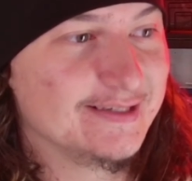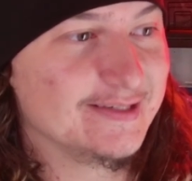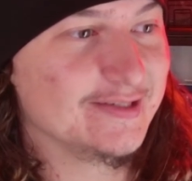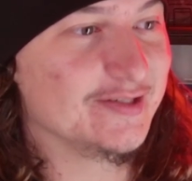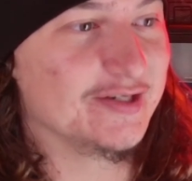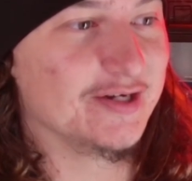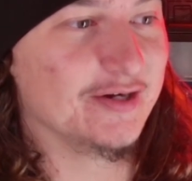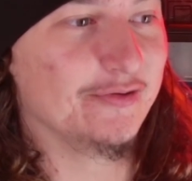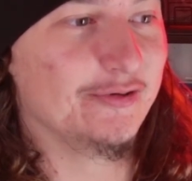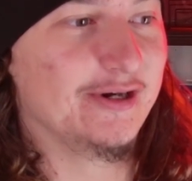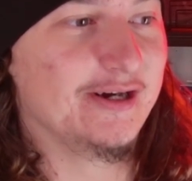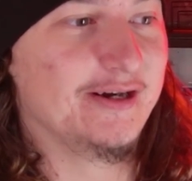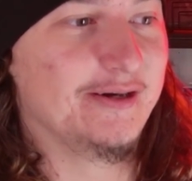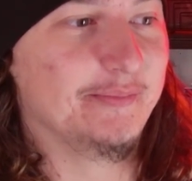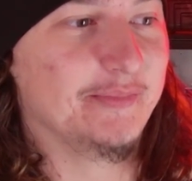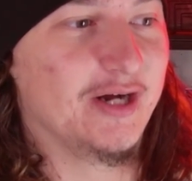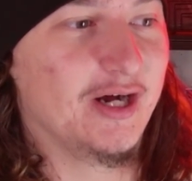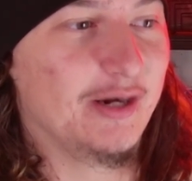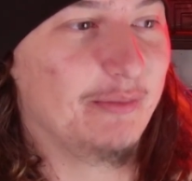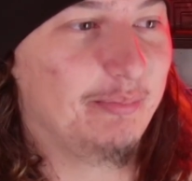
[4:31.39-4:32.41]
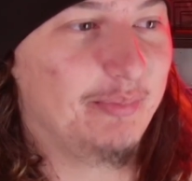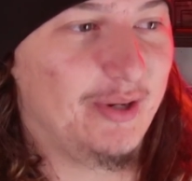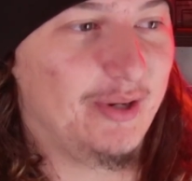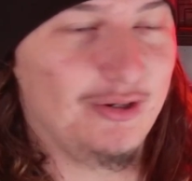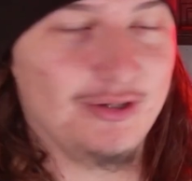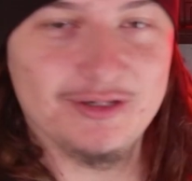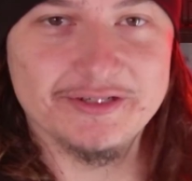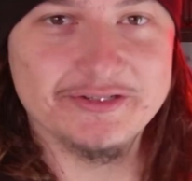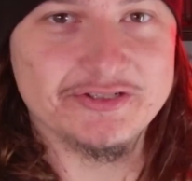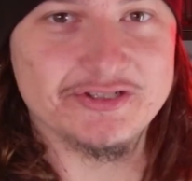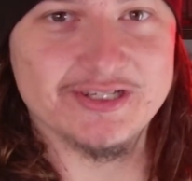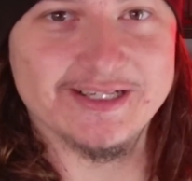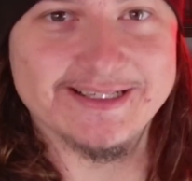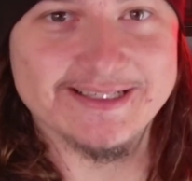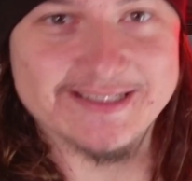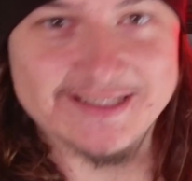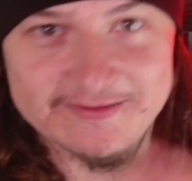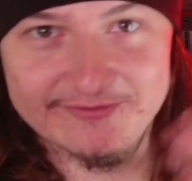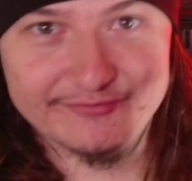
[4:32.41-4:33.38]
So
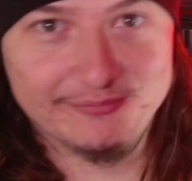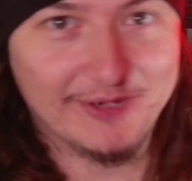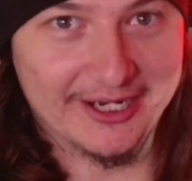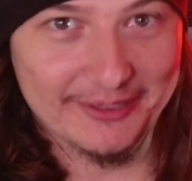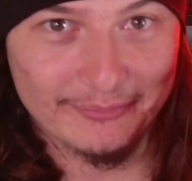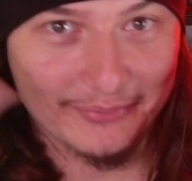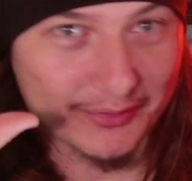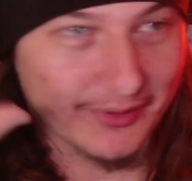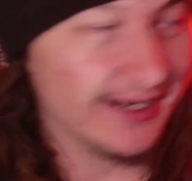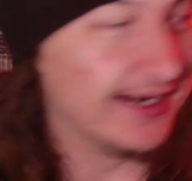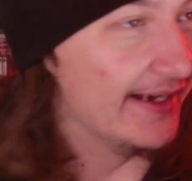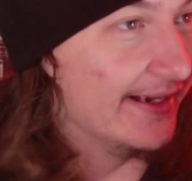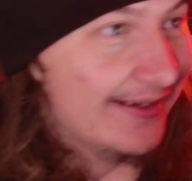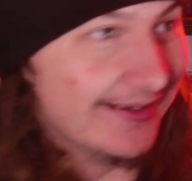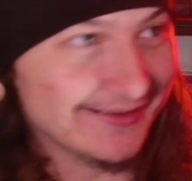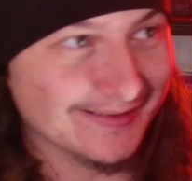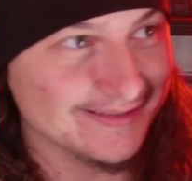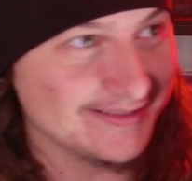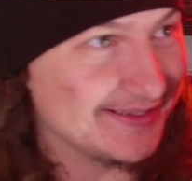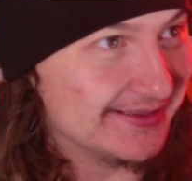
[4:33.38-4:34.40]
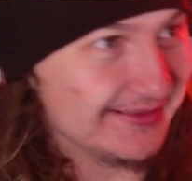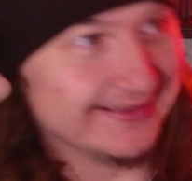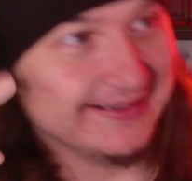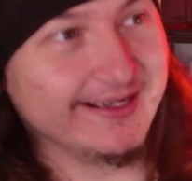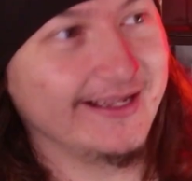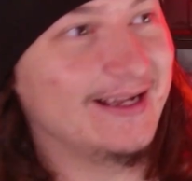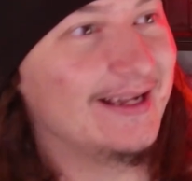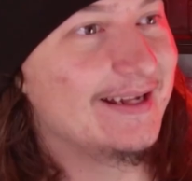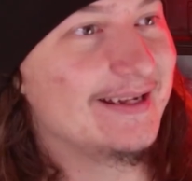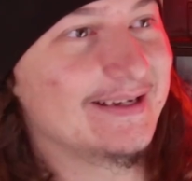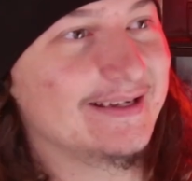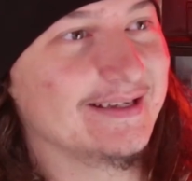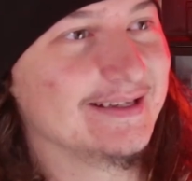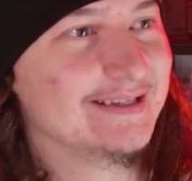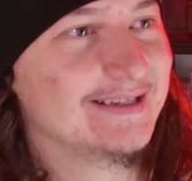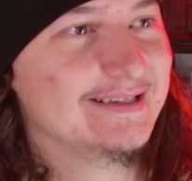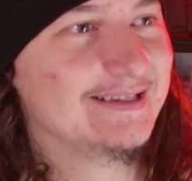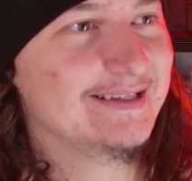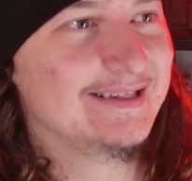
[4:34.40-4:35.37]
apologies if my brain isn't like
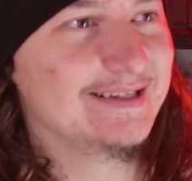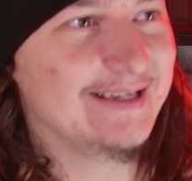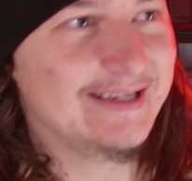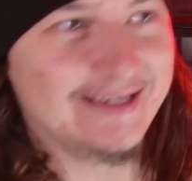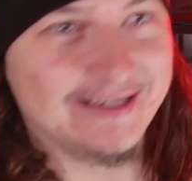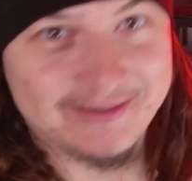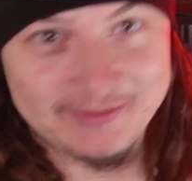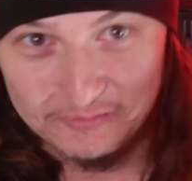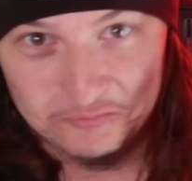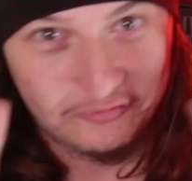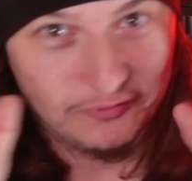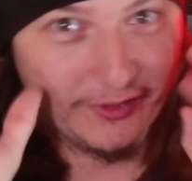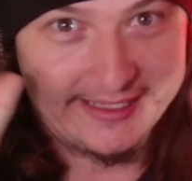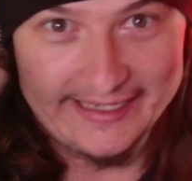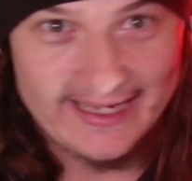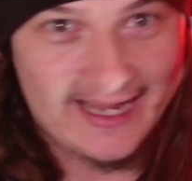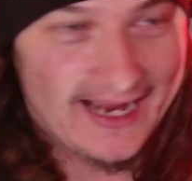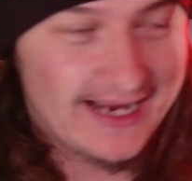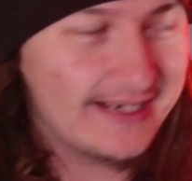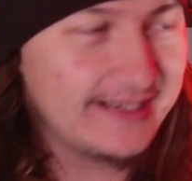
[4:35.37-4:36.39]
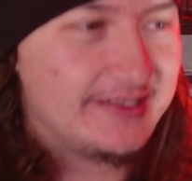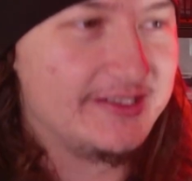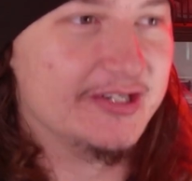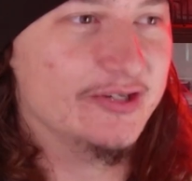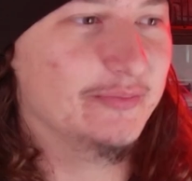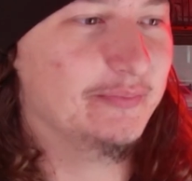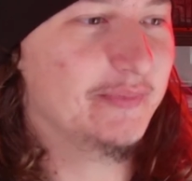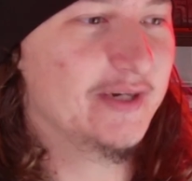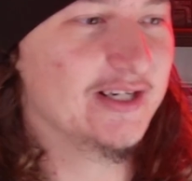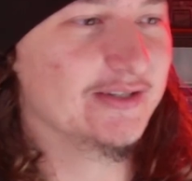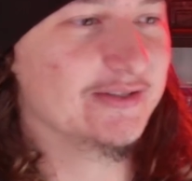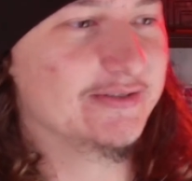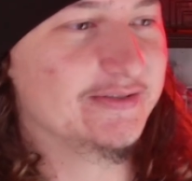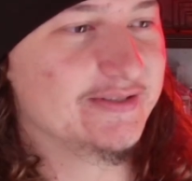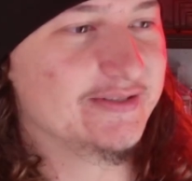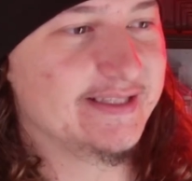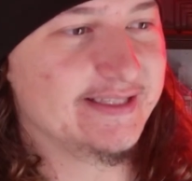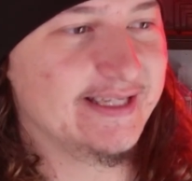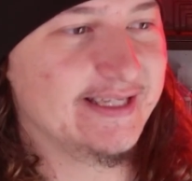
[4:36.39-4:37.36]
in reactor
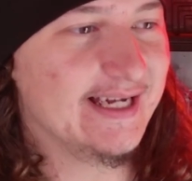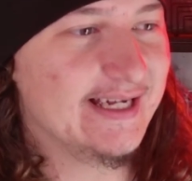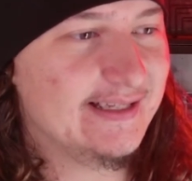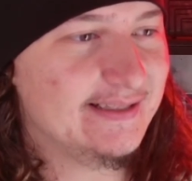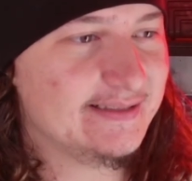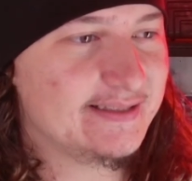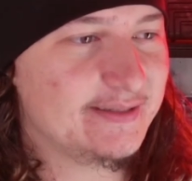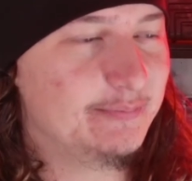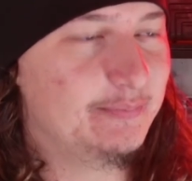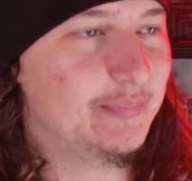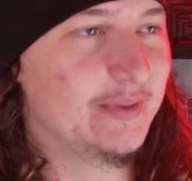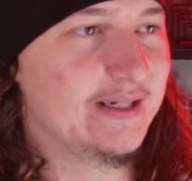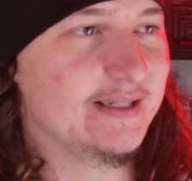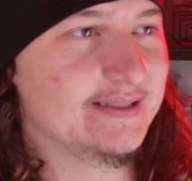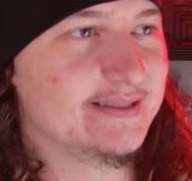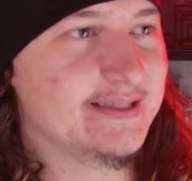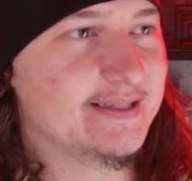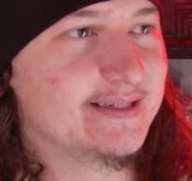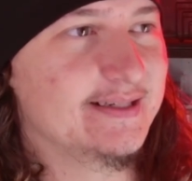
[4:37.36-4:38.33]
mode yet, but